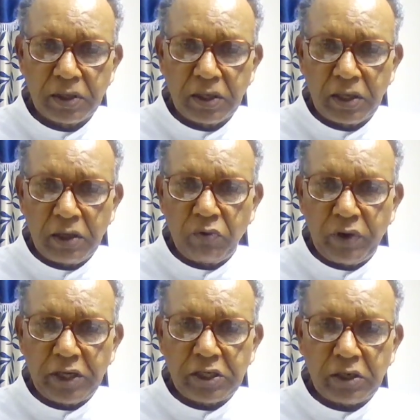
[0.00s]
He
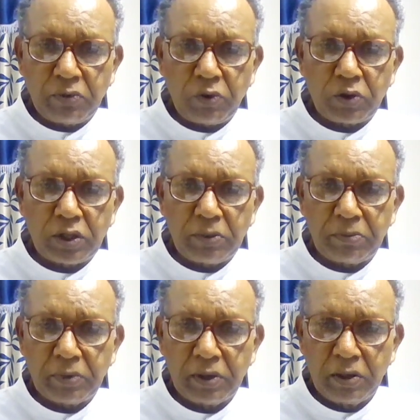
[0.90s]
waited for them,
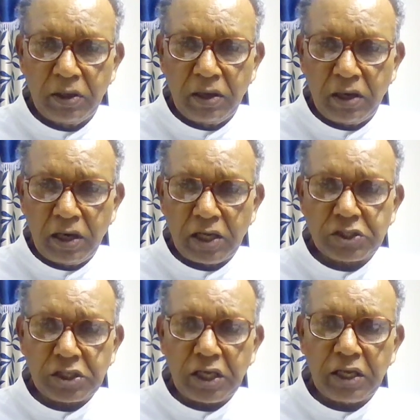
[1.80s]

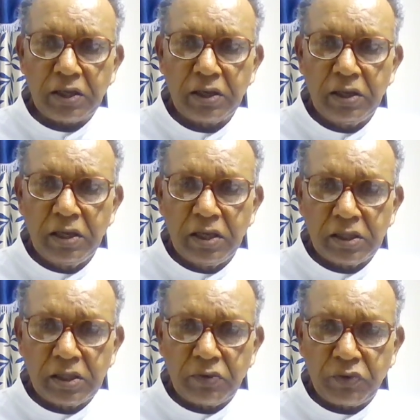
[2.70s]
asking
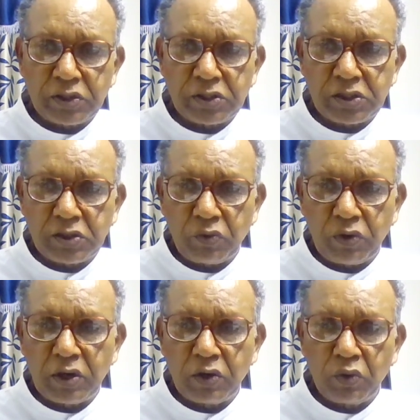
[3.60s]
the first
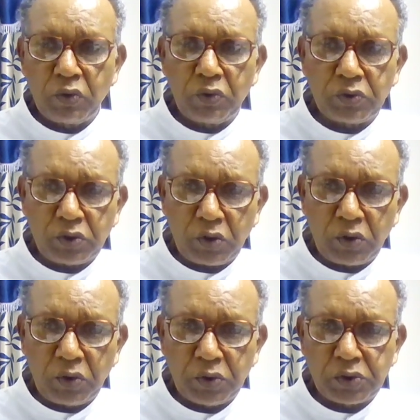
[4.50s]
one who
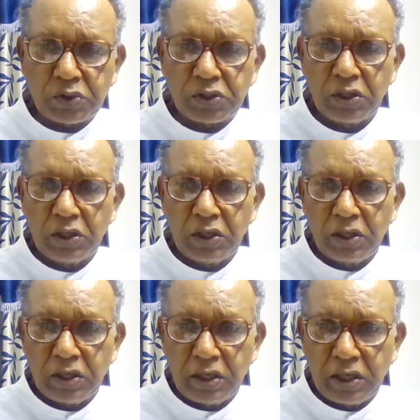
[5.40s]
throws
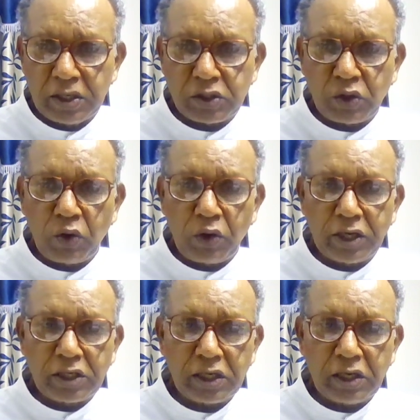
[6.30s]
a stone at
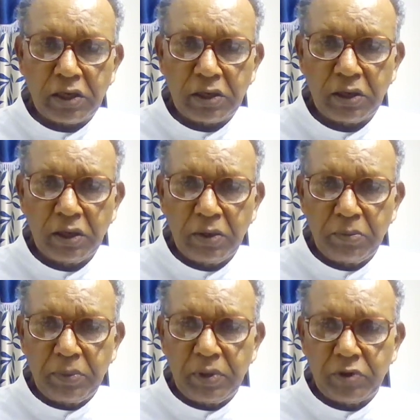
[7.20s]
her
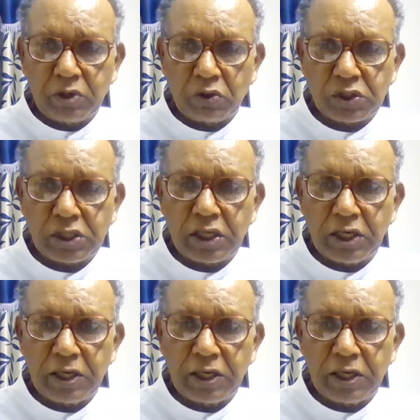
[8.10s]
be without sin.